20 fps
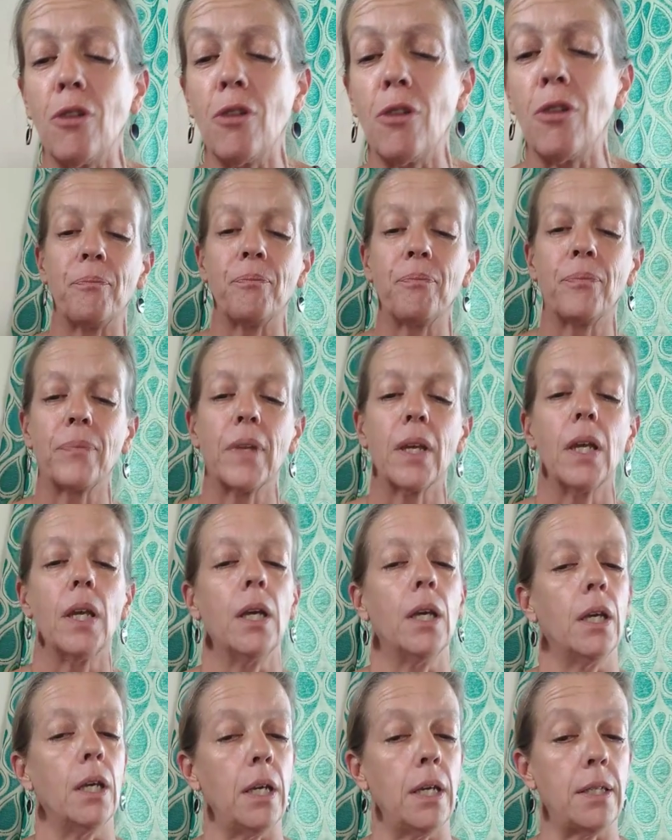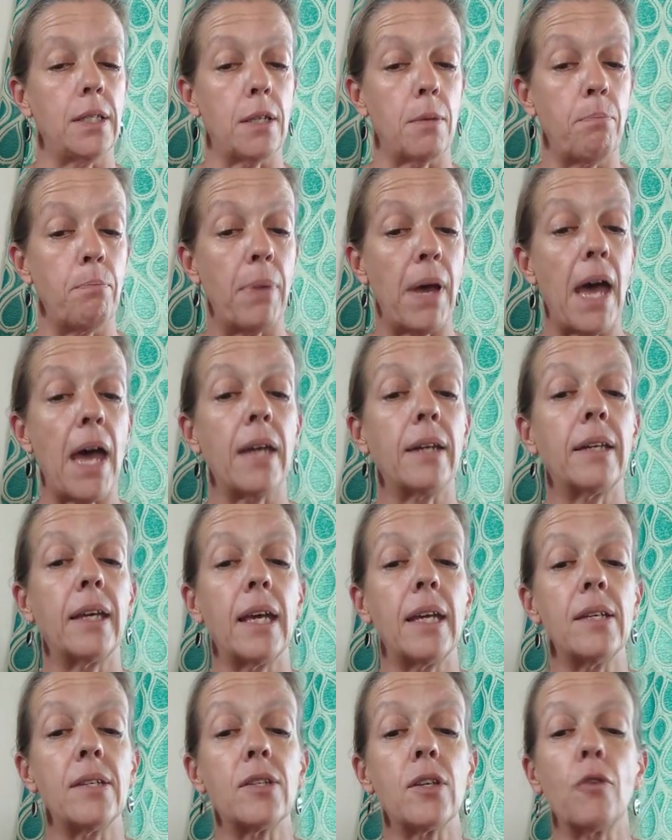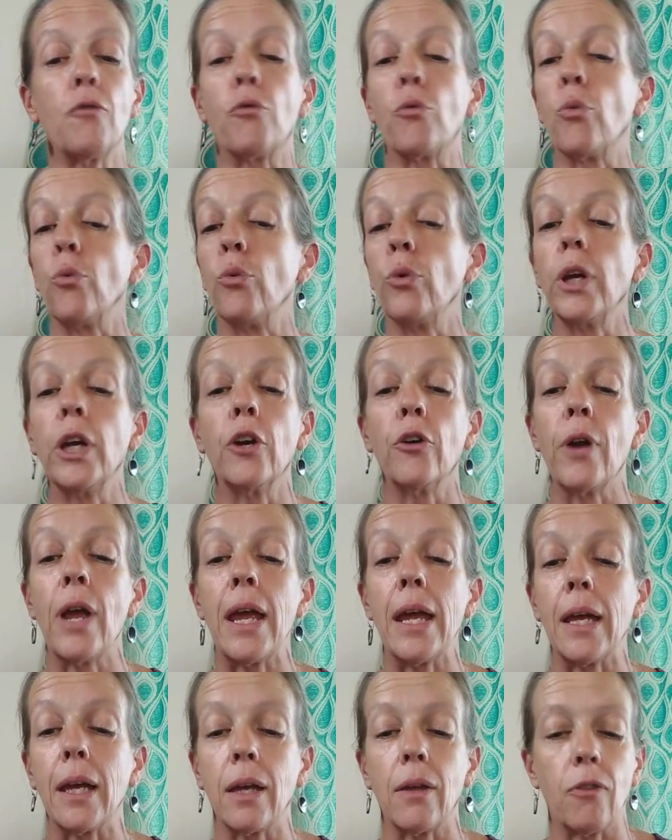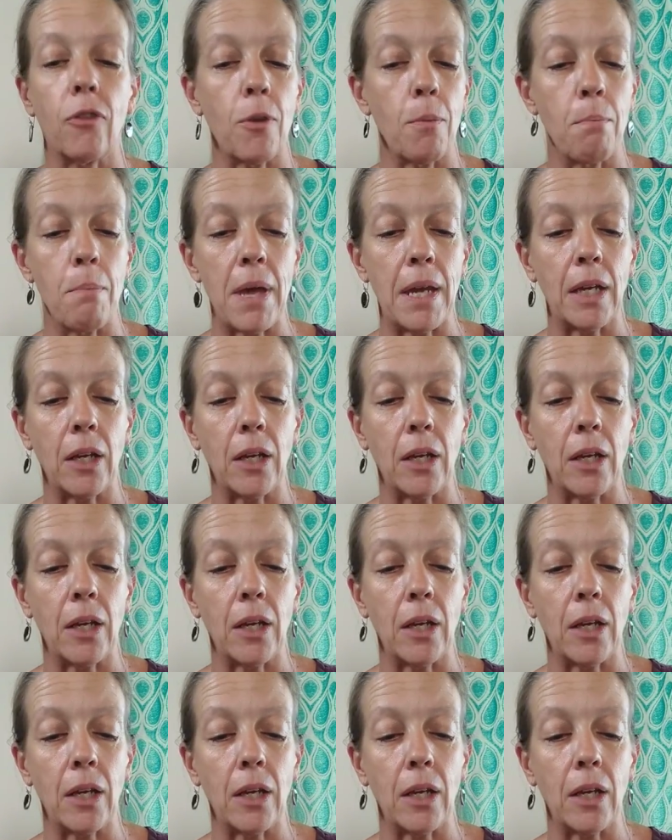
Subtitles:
And that's the end of the chapter for today. See you soon, guys.